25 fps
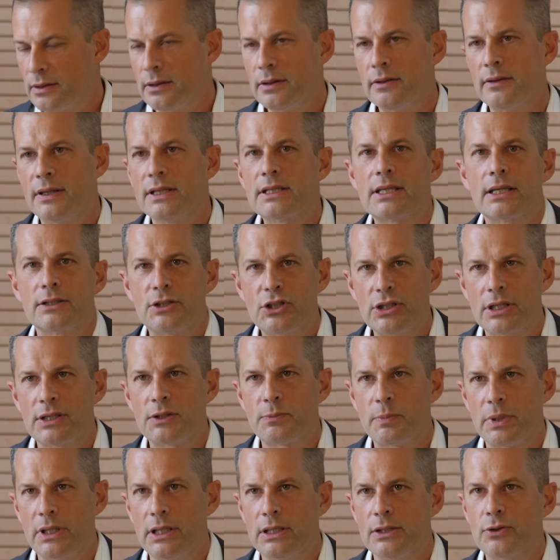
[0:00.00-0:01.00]
this had
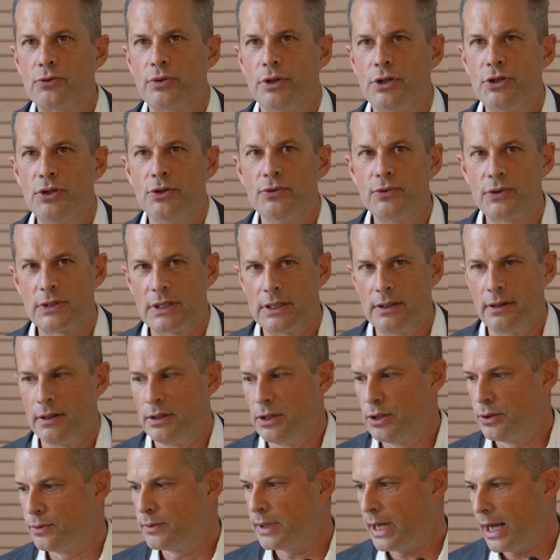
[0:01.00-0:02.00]
just been introduced in
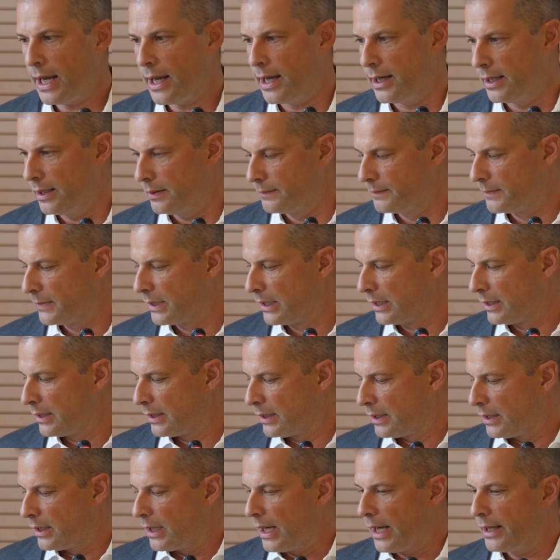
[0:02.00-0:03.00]
the UK.
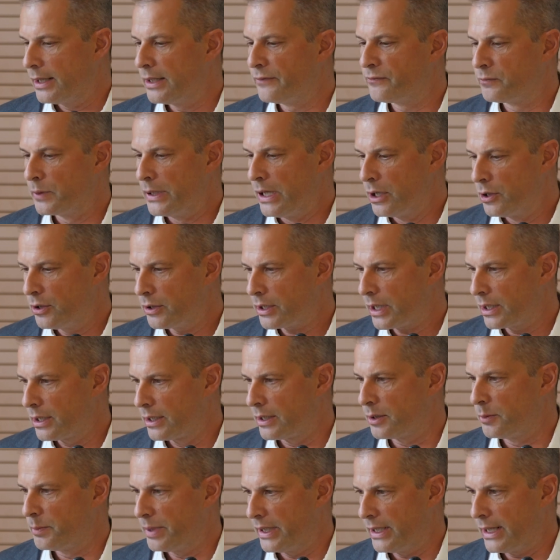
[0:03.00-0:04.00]
And if we look a
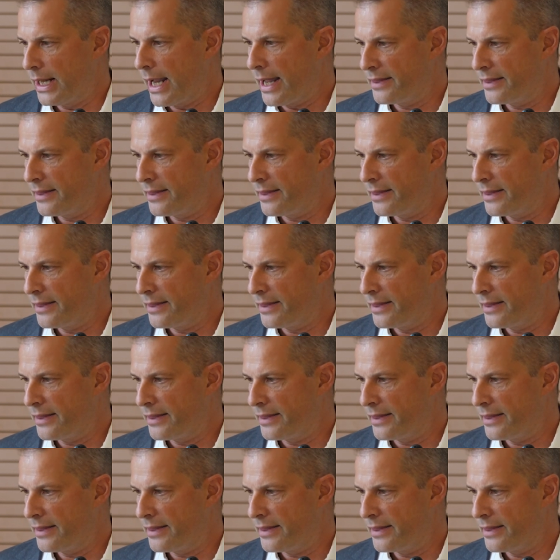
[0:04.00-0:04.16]
little bit